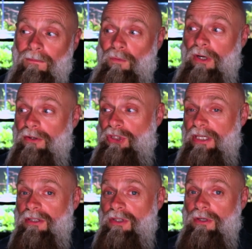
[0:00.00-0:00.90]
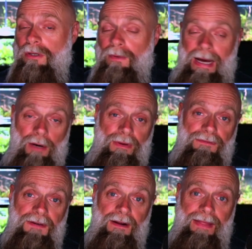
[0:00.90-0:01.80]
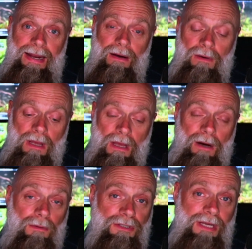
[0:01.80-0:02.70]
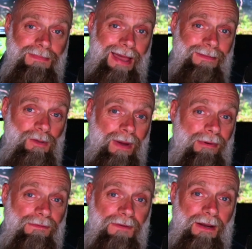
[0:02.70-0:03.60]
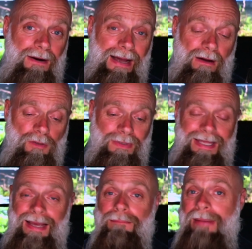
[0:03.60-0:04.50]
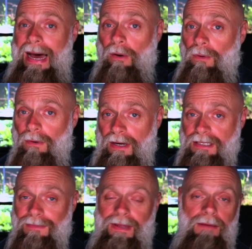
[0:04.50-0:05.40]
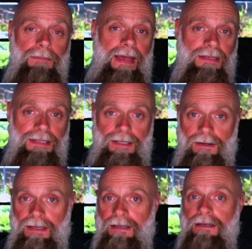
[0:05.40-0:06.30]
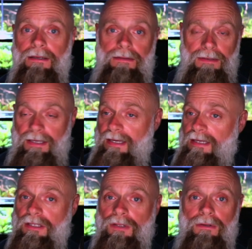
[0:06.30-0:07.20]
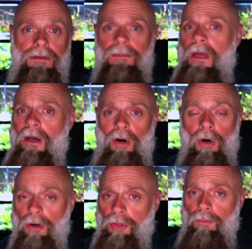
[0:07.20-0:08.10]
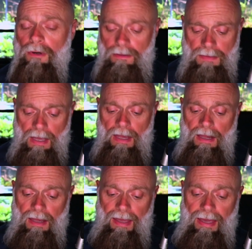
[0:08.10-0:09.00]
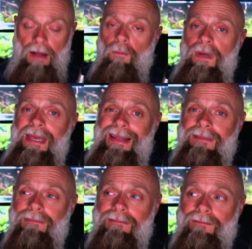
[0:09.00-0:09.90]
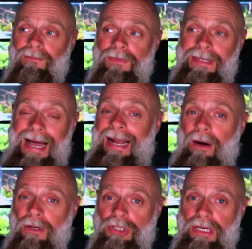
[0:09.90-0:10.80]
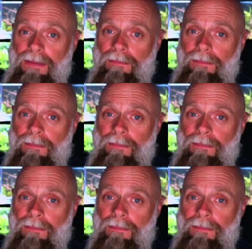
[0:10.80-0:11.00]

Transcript: What do genes do? How do we figure that out? Well, sometimes the way we figure it out is we take a model organism like bacteria, yeast, or an earthworm, and we knock out a gene.